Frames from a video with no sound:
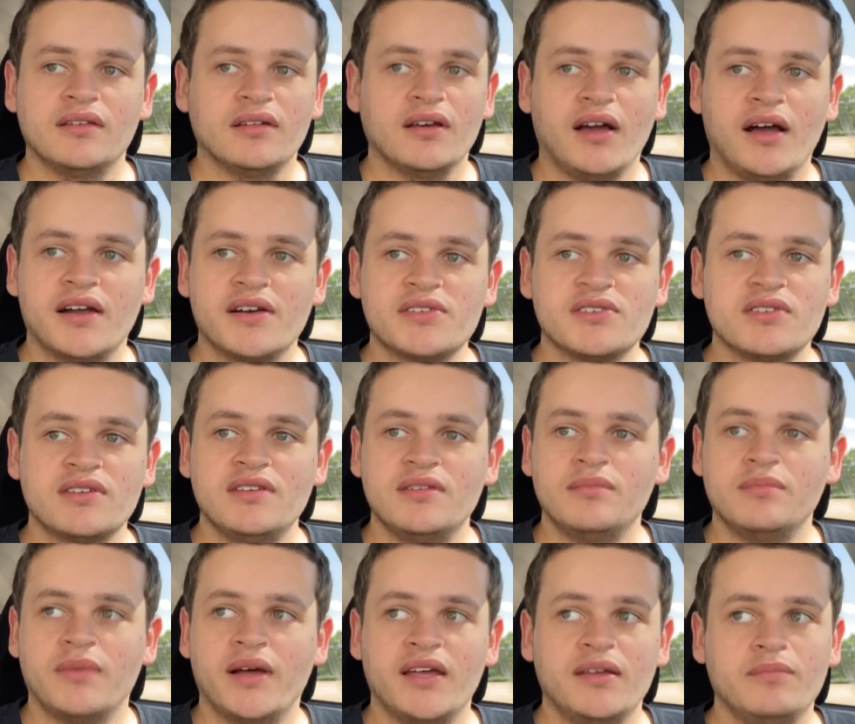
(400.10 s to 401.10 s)
honestly,
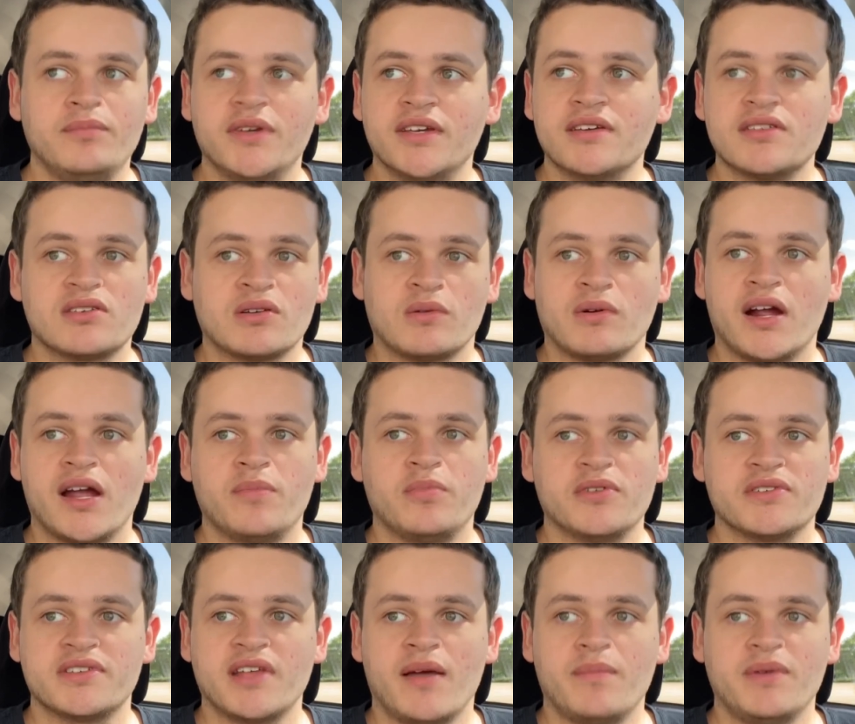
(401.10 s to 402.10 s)
my biggest gripe
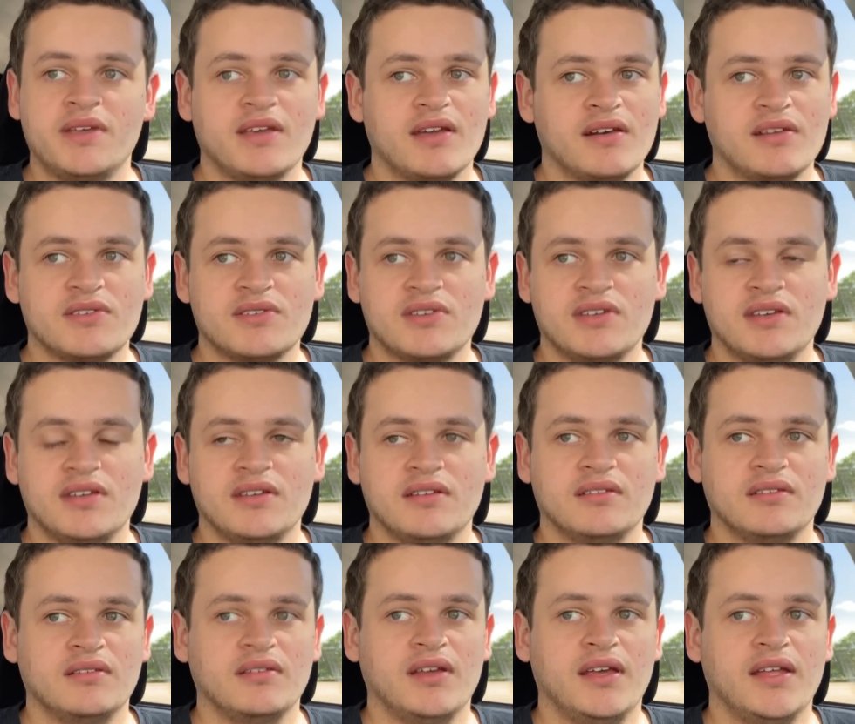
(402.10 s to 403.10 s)
was that beginning
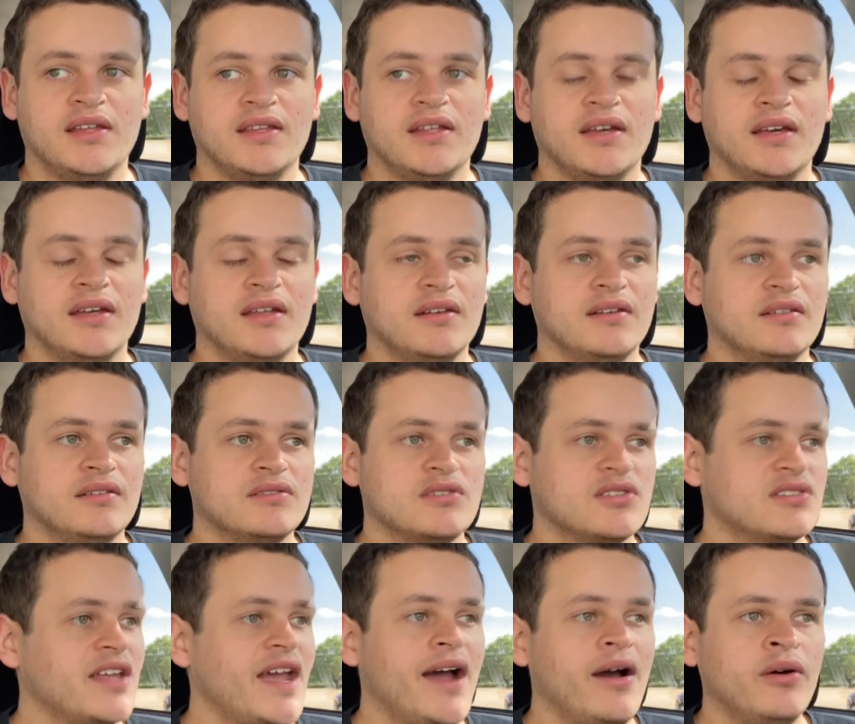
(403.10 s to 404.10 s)
scene, and then
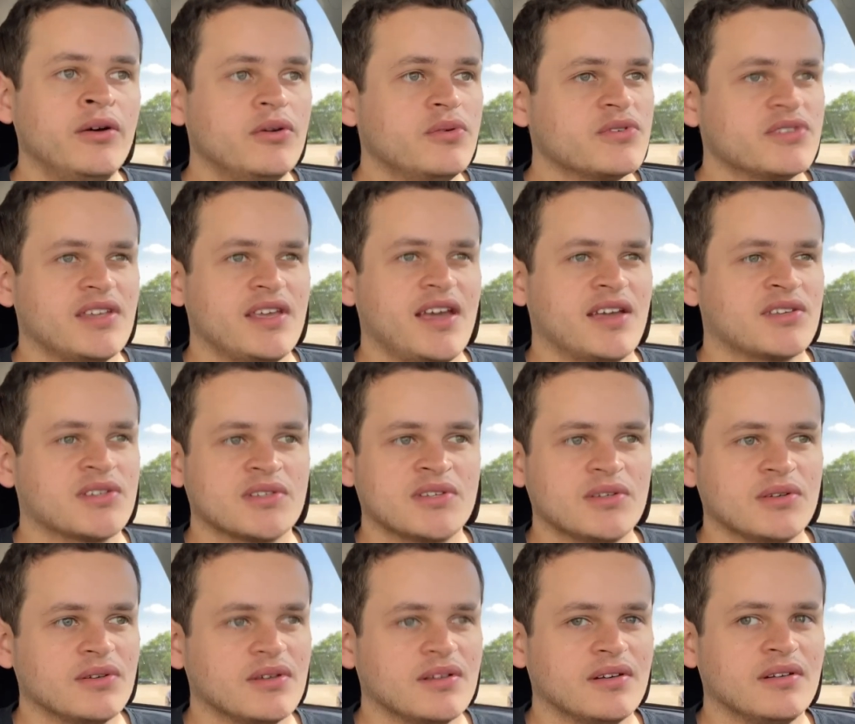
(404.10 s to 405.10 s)
just how it was
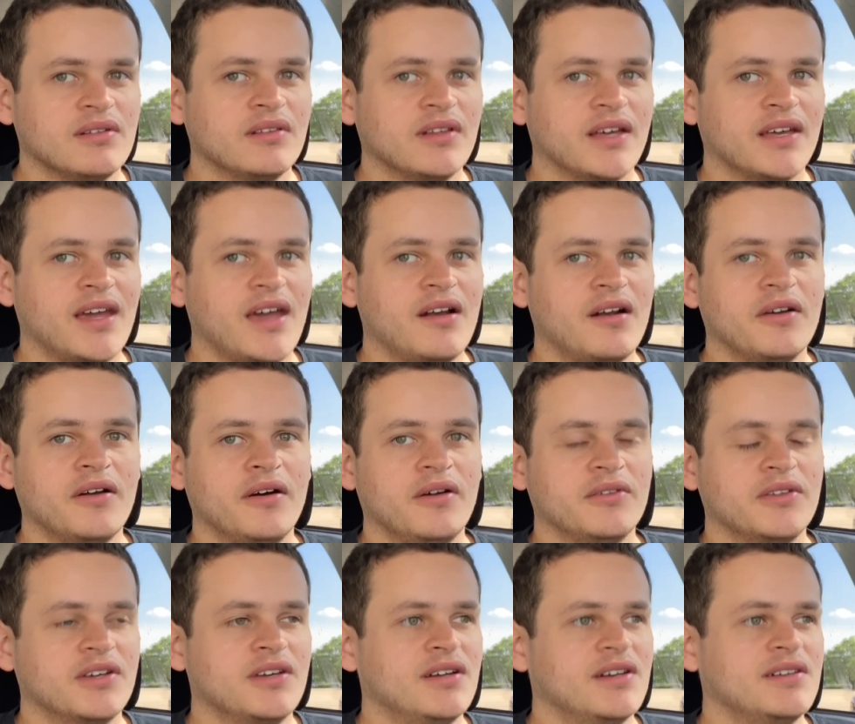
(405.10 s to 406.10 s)
executed. Like, I don't
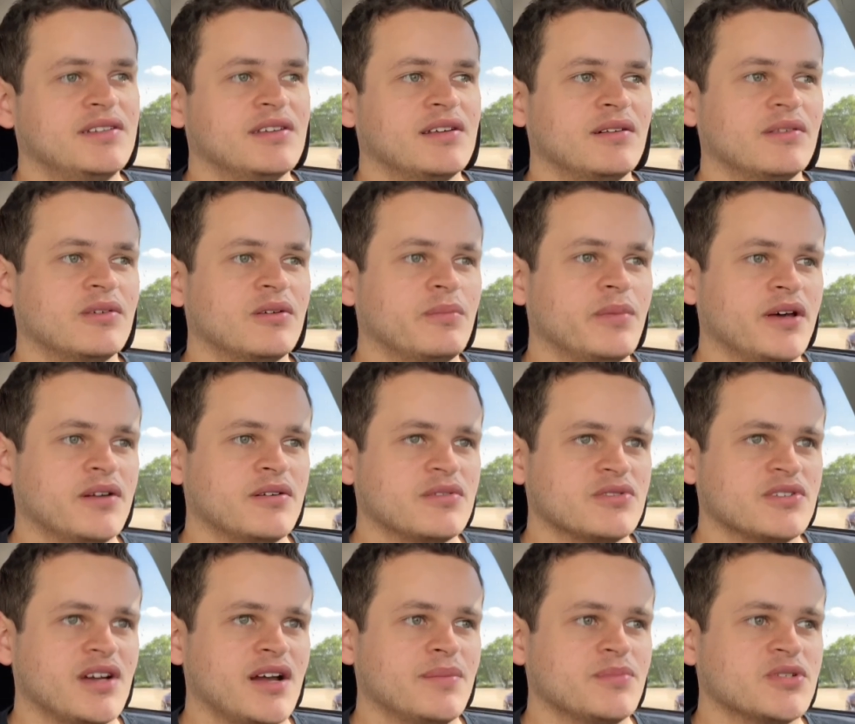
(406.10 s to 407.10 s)
know, they could have did a little better
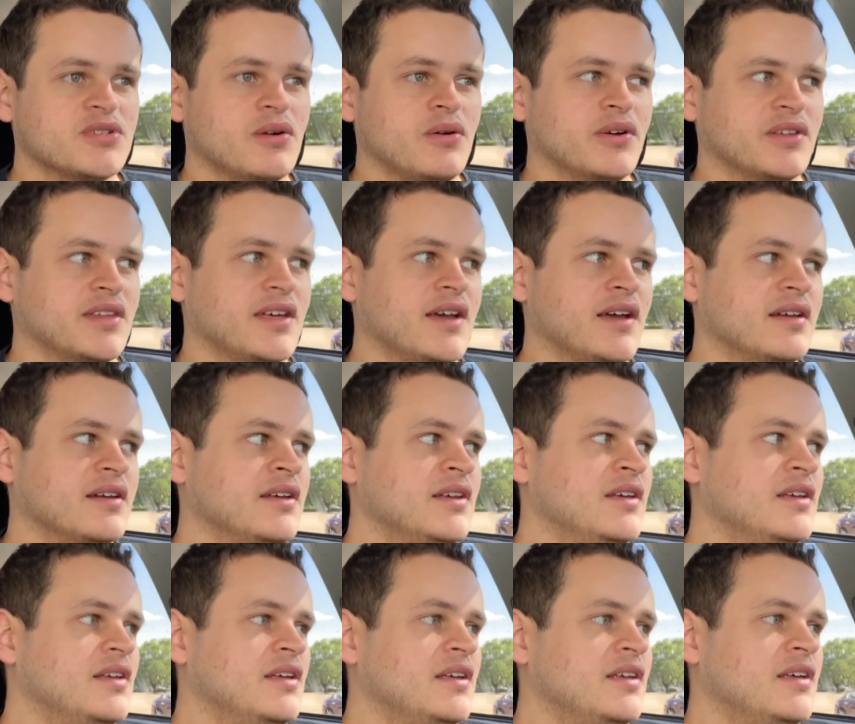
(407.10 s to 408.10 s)
job showing that.
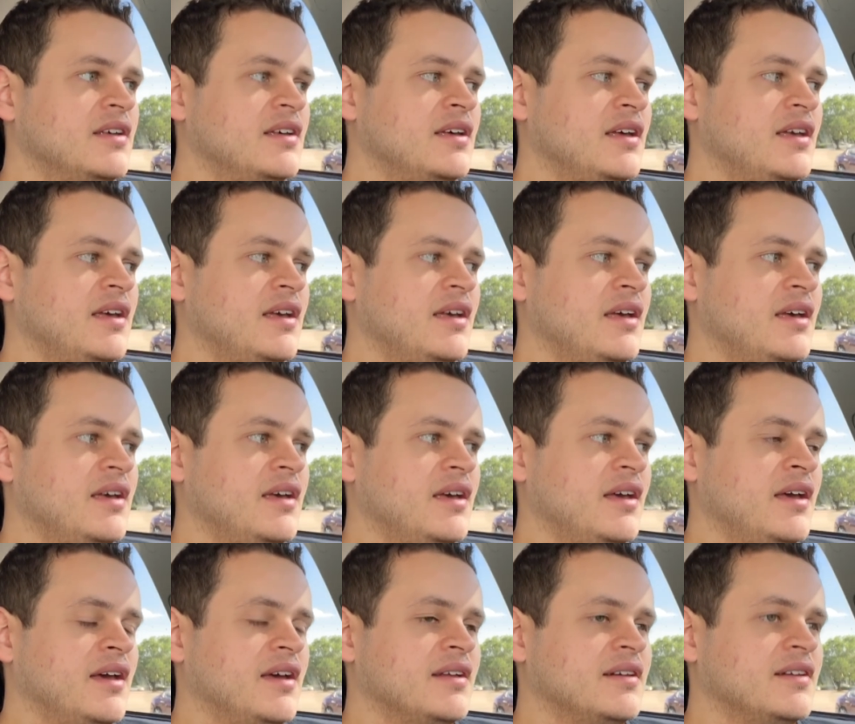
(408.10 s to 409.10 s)

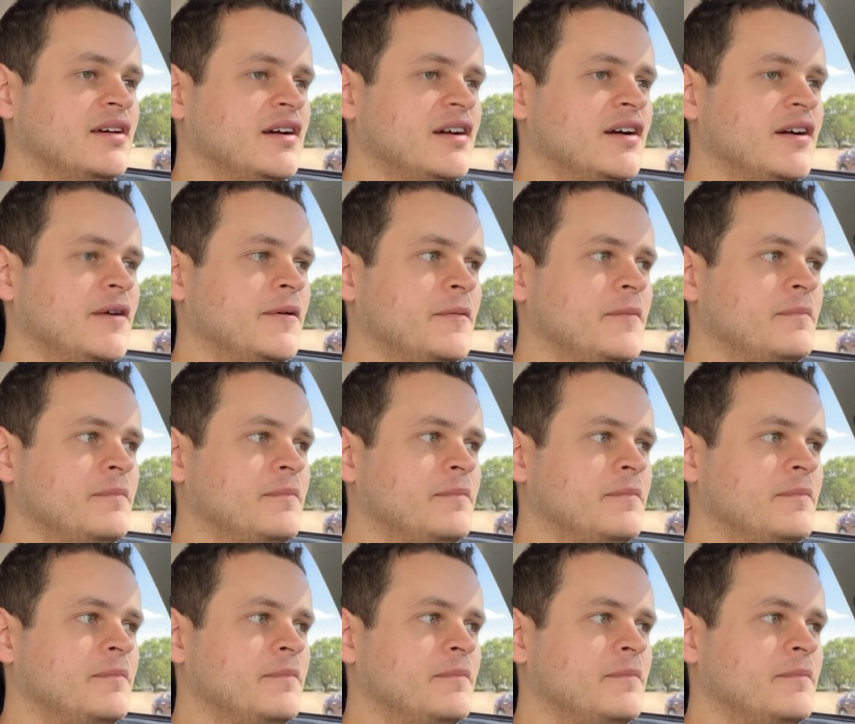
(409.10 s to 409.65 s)
And I